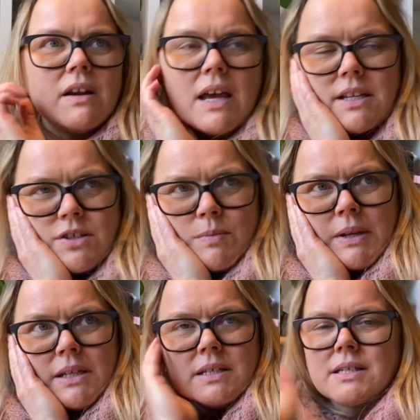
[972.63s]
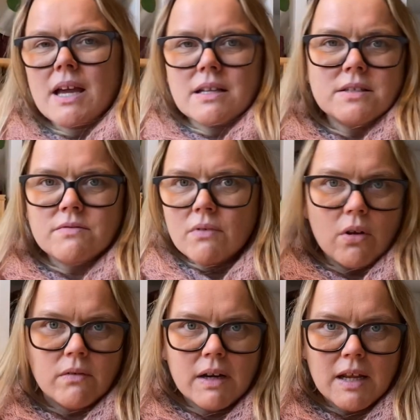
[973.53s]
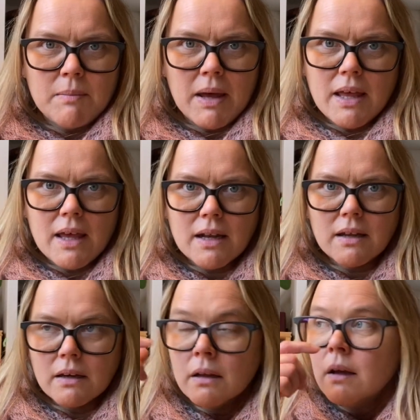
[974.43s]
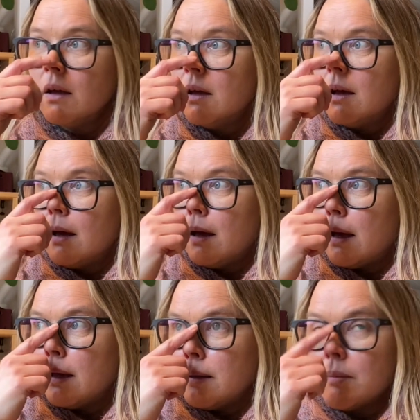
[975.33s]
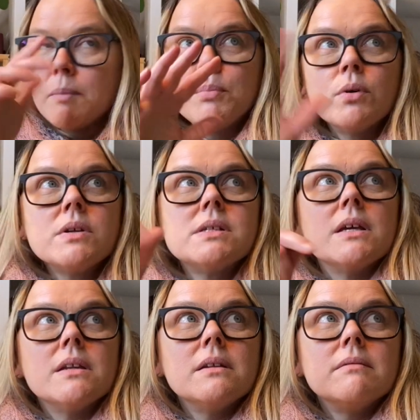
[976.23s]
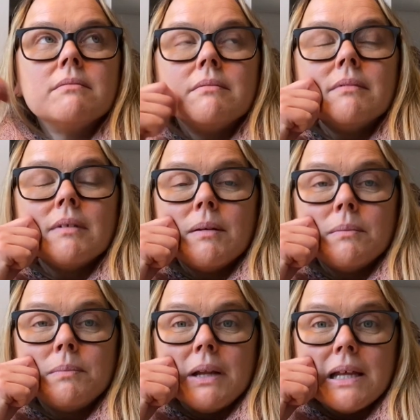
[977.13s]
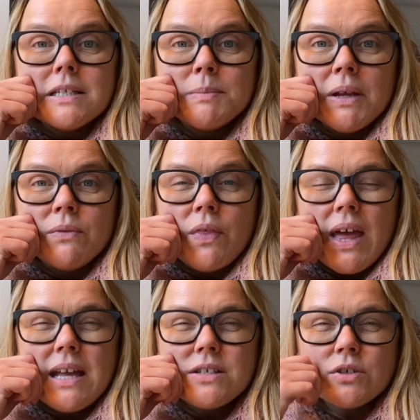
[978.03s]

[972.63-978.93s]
I had so many designs already in my head and in my books and plans made for that.